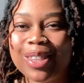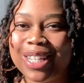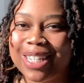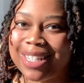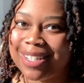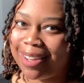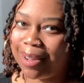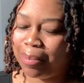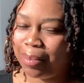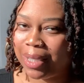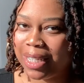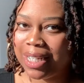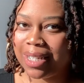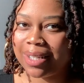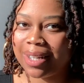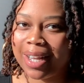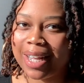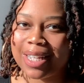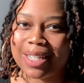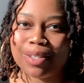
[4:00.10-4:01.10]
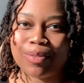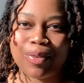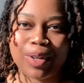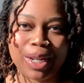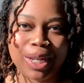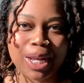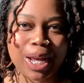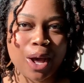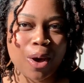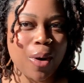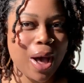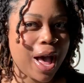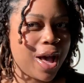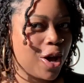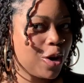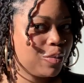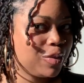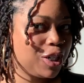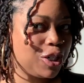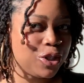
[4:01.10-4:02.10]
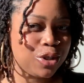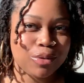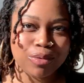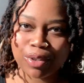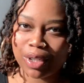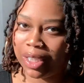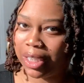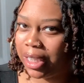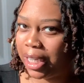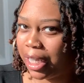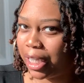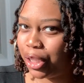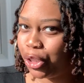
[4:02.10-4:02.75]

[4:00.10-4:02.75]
this completes today's video i hope that you really